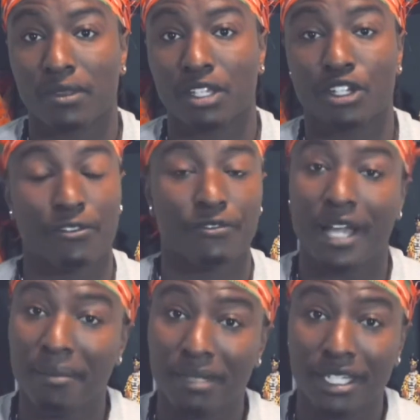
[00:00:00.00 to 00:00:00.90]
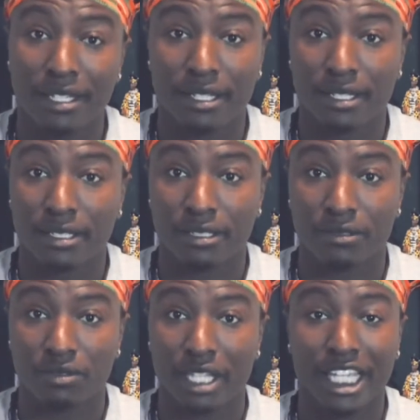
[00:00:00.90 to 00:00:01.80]
your family.
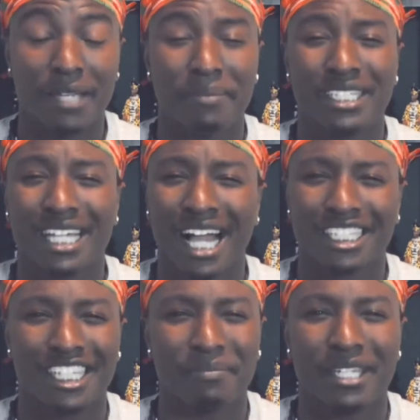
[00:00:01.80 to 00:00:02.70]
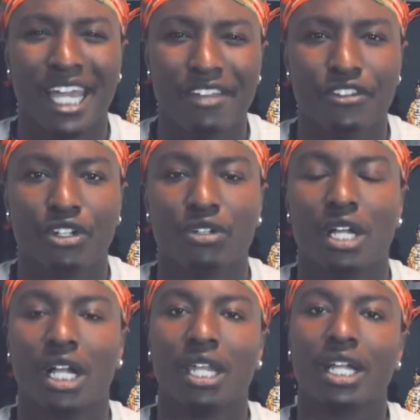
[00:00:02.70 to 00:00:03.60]
It can be toxic behavior
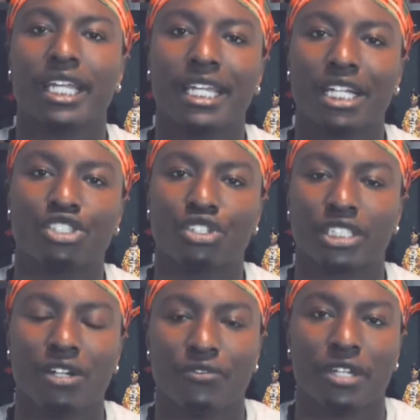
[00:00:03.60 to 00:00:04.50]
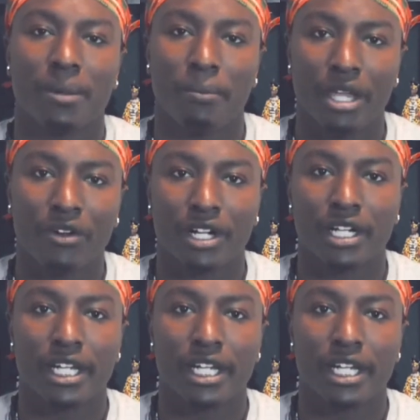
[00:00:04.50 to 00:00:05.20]
looking at yourself in a mirror